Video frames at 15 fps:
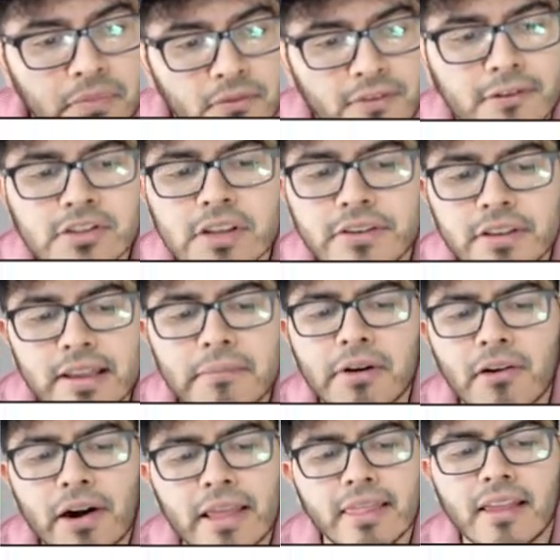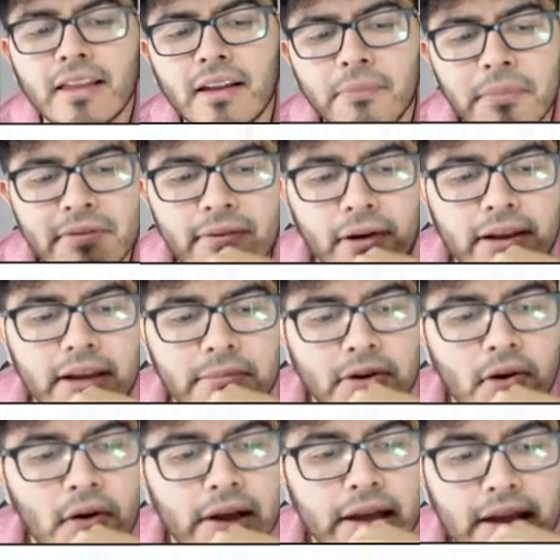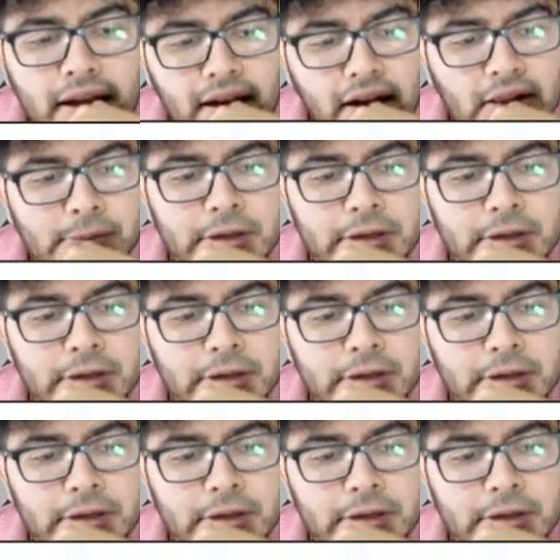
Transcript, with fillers: First, let, all right, um, before I keep going, uh, let